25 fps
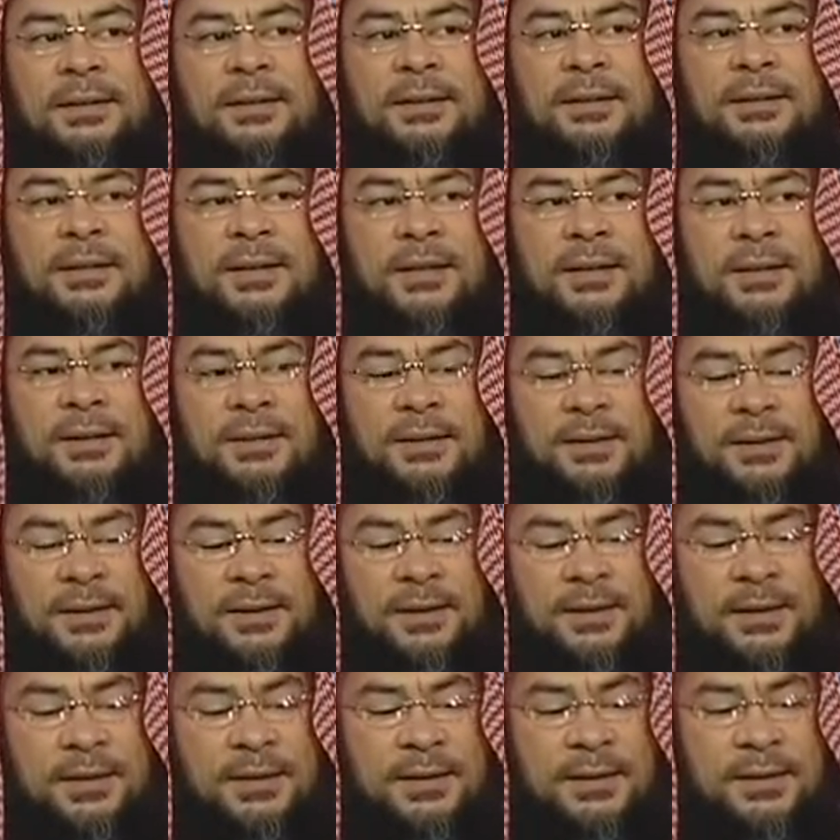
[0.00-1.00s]
the,
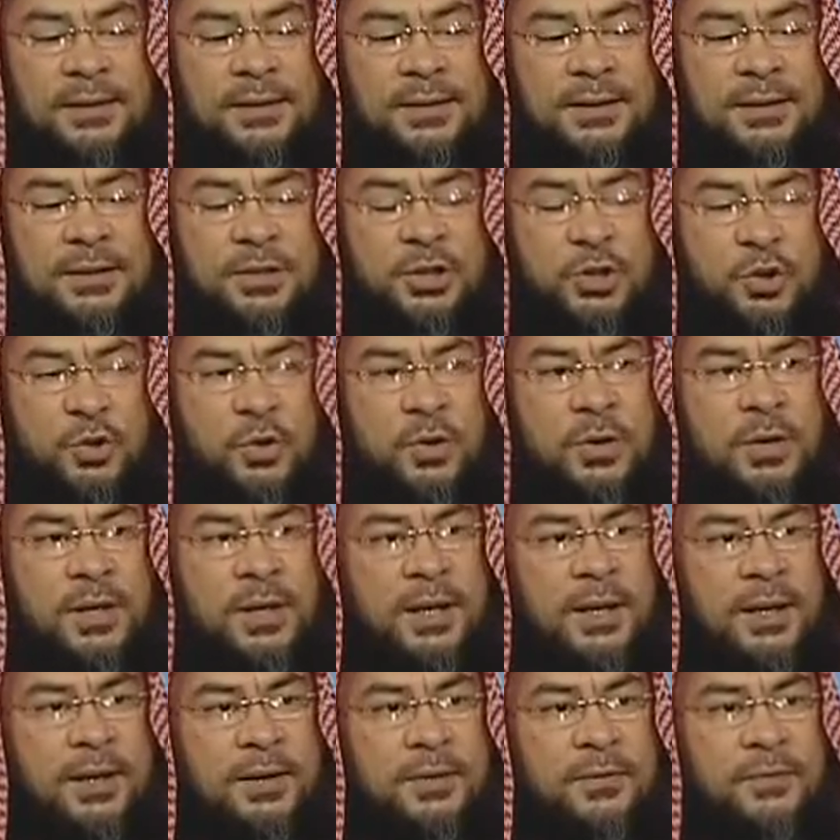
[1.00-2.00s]
the
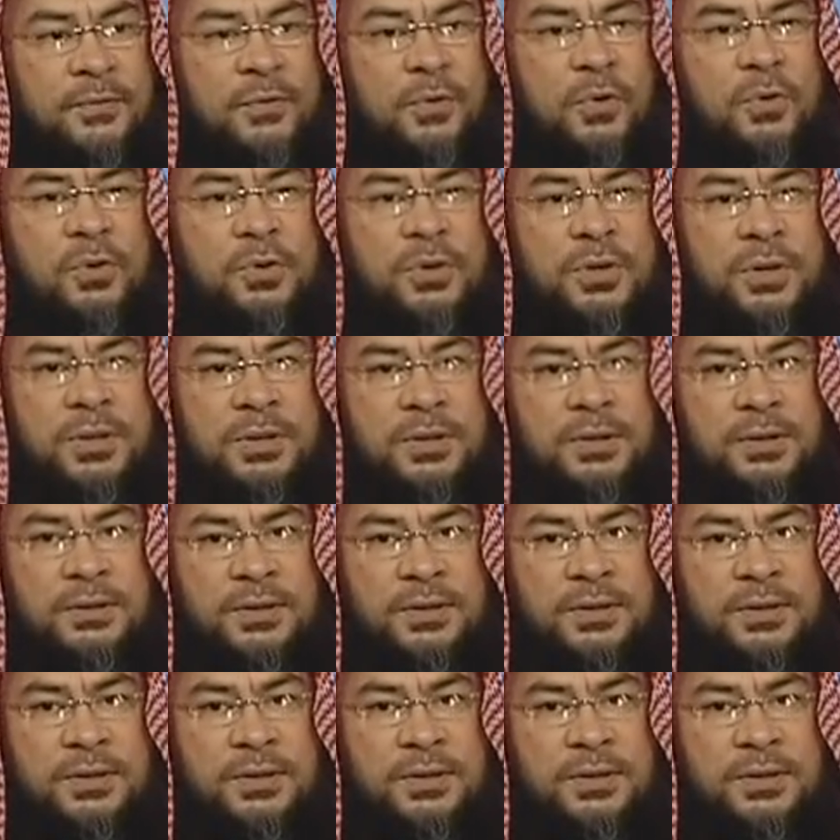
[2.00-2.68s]
sunnah for